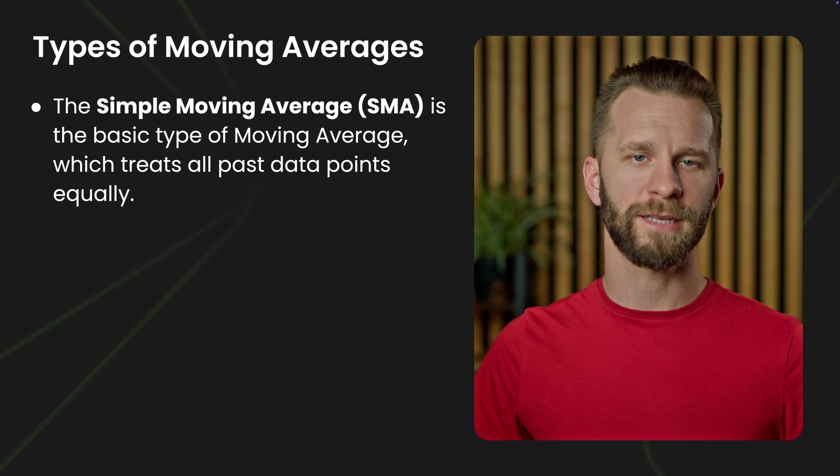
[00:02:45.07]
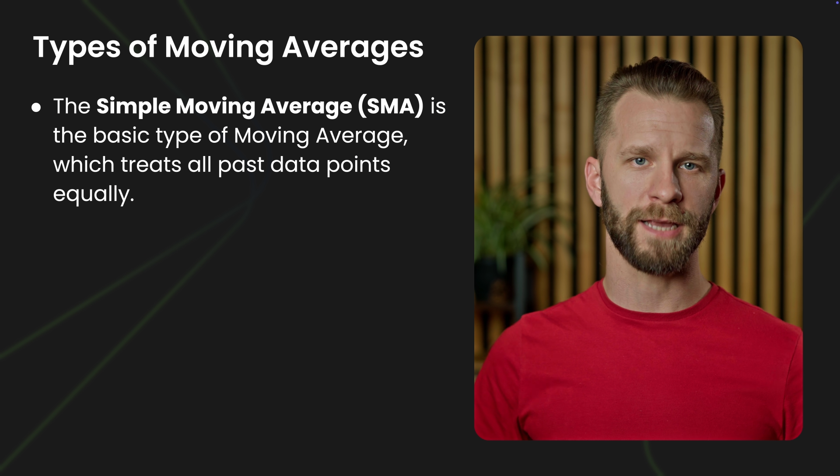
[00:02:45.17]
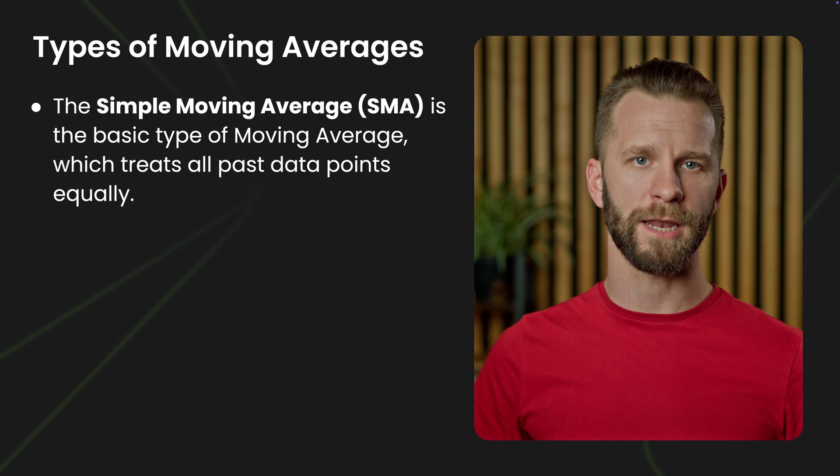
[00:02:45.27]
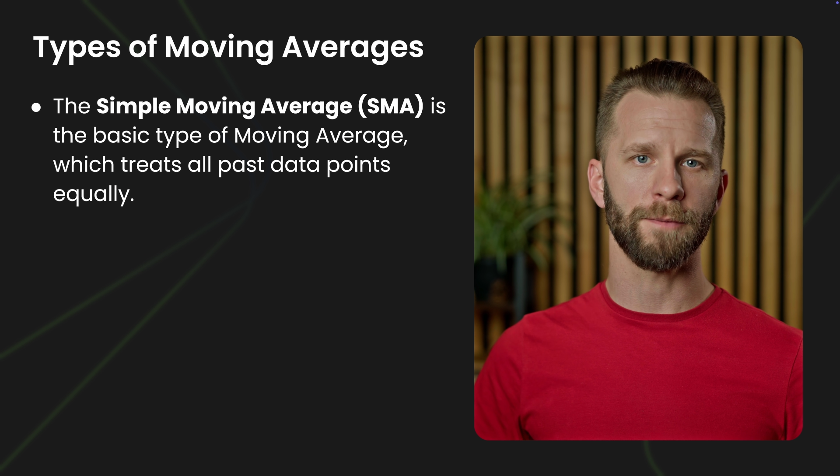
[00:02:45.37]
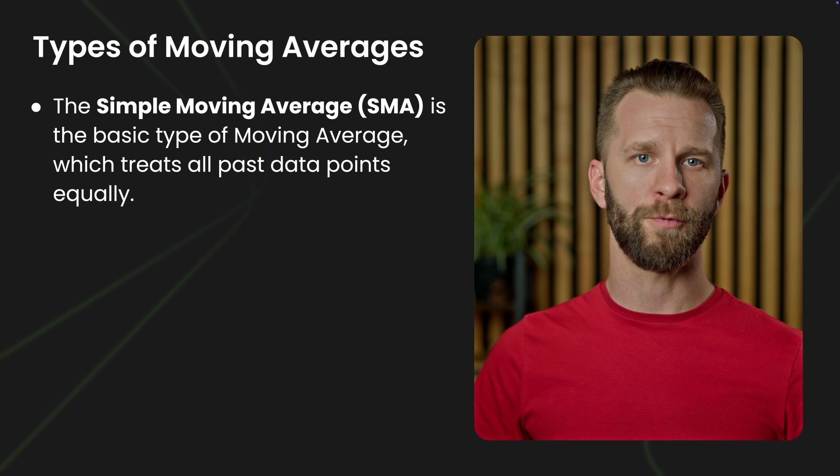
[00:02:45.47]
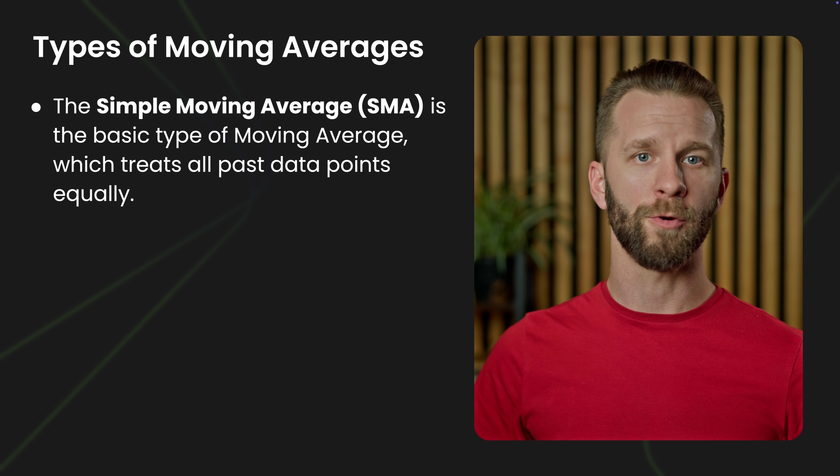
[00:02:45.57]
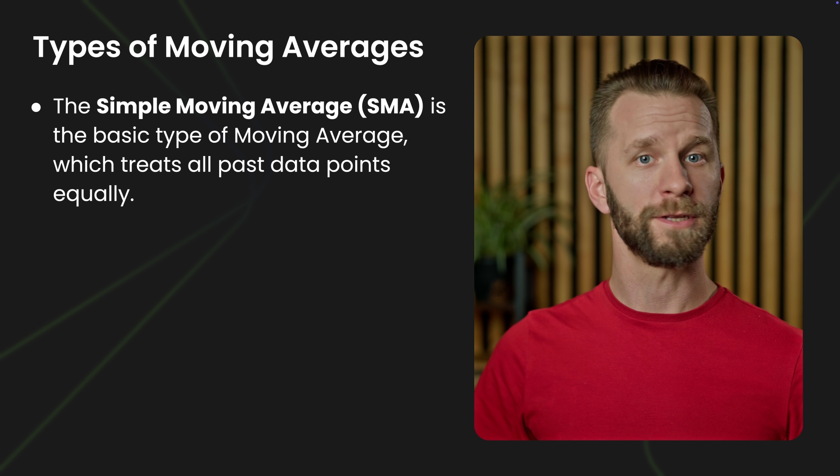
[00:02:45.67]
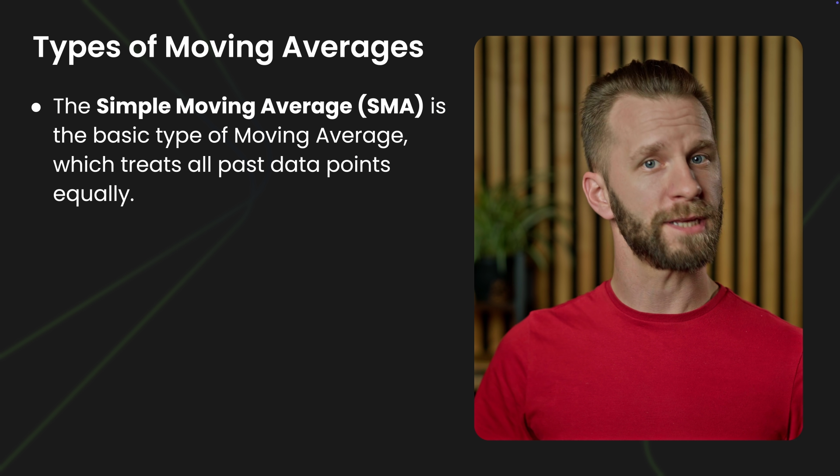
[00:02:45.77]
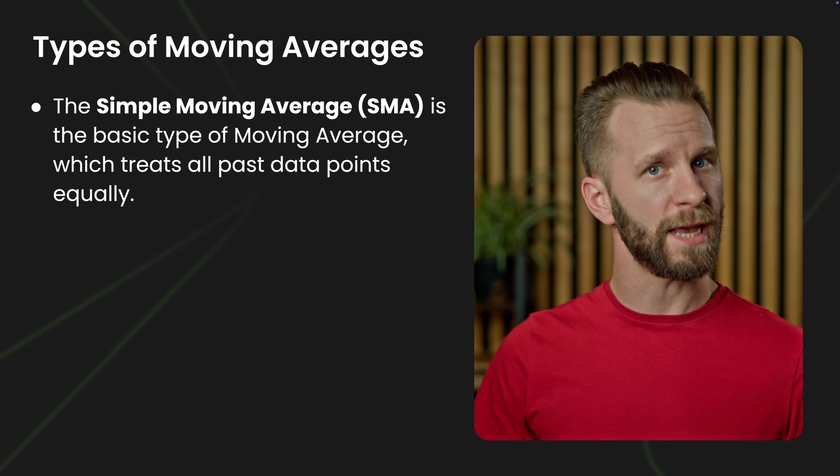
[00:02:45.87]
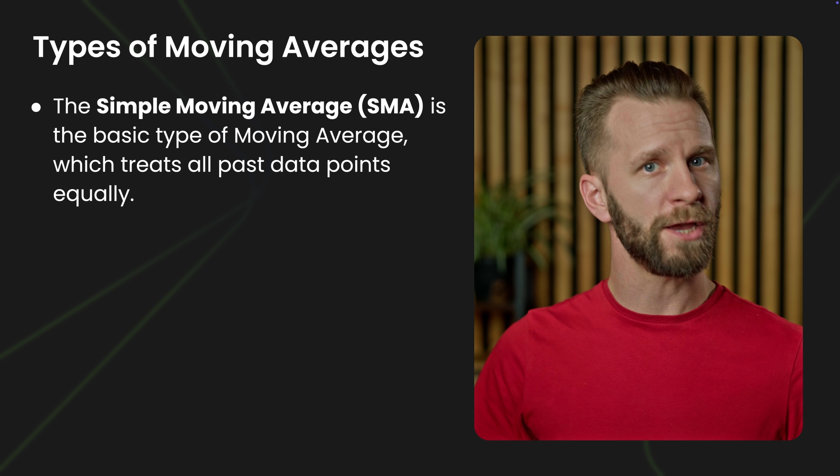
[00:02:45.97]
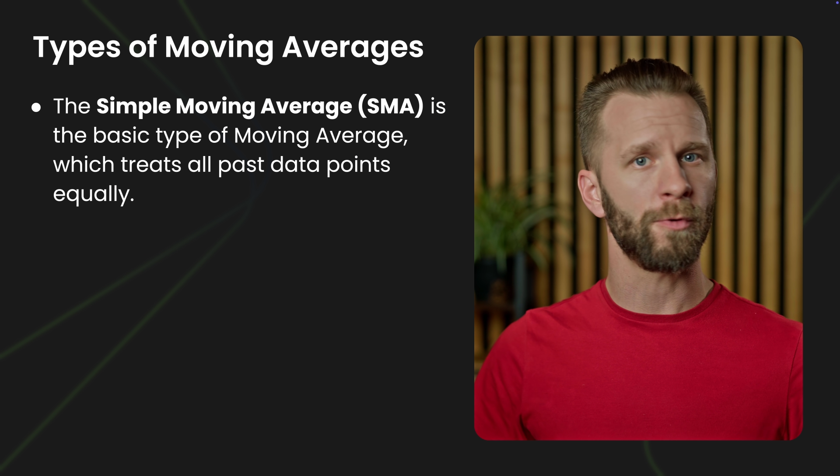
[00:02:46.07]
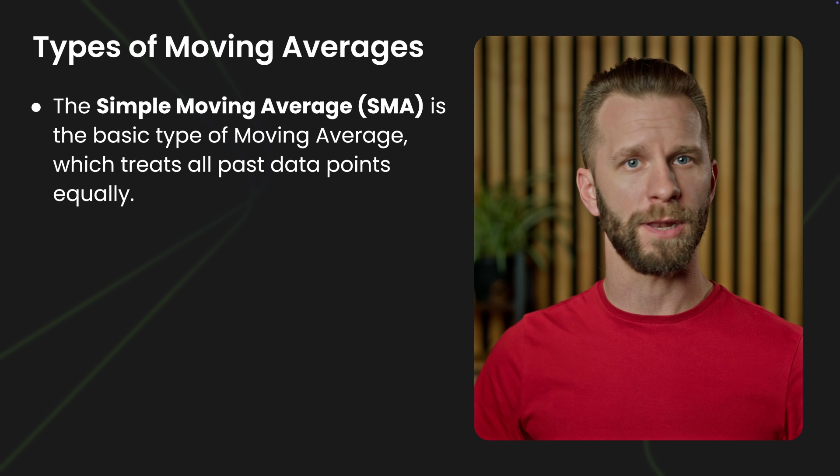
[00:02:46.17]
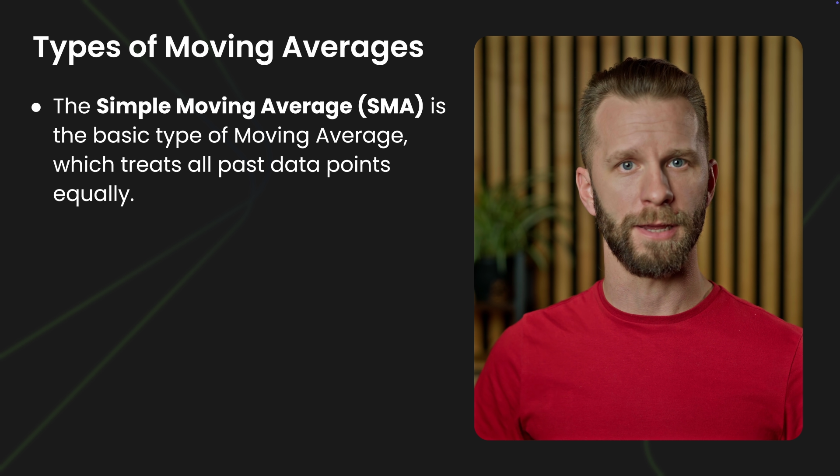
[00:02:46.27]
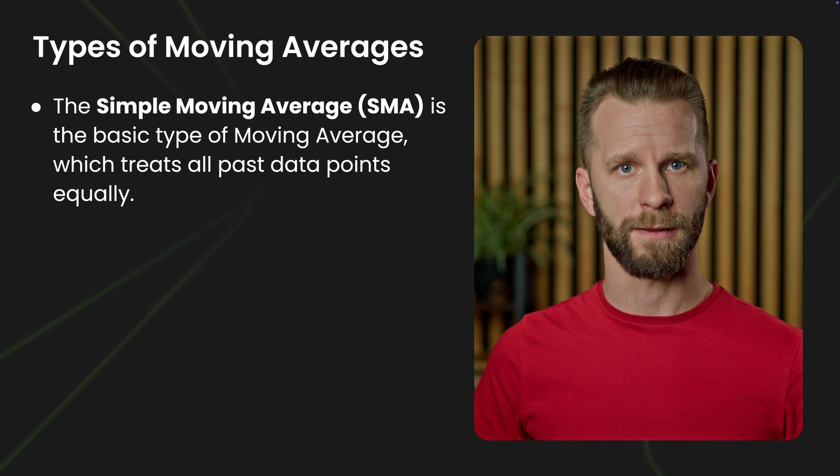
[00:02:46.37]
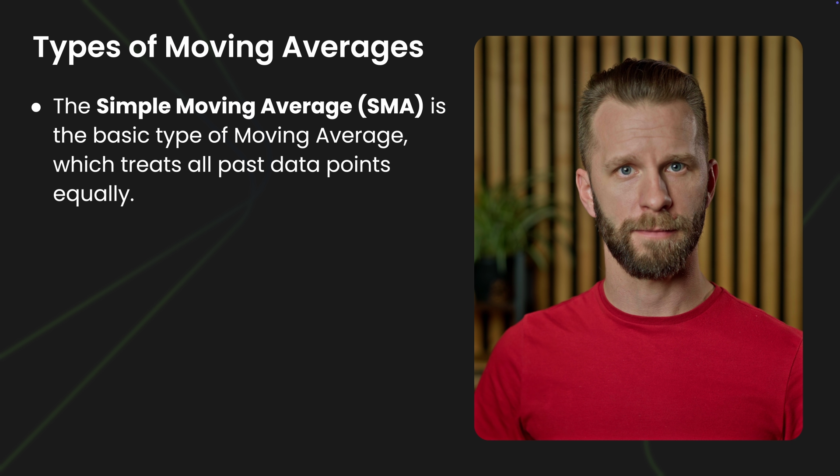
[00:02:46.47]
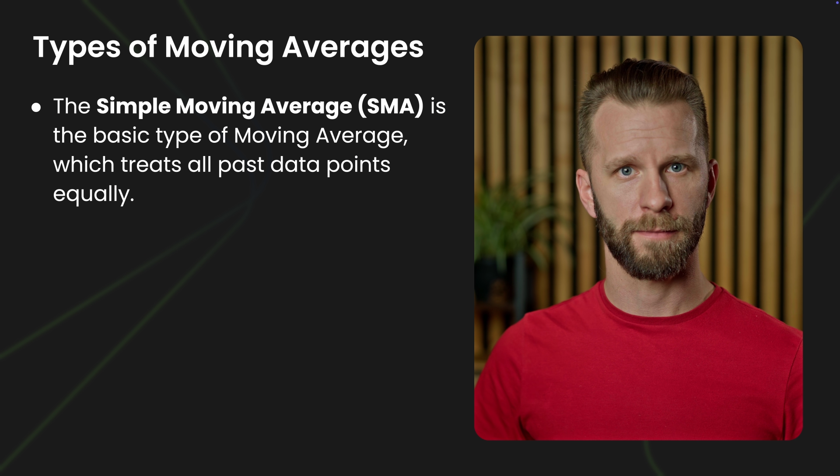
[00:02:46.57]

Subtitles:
data points equally.